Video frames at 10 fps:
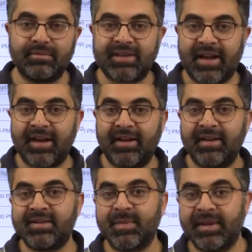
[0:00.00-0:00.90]

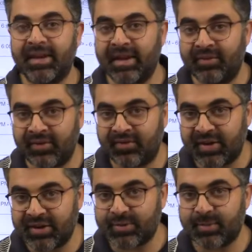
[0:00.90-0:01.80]
tiredness by the time we
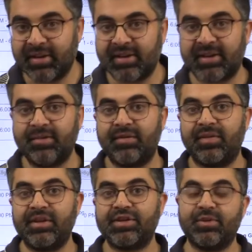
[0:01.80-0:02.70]
finish
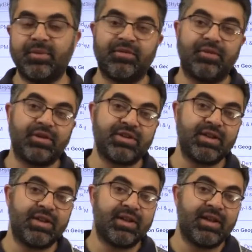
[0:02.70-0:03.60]

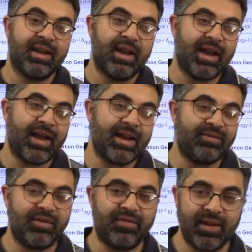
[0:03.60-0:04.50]
geomorphology, and
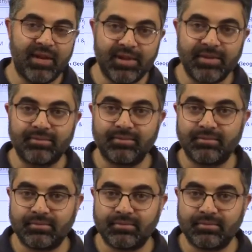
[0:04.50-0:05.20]
we feel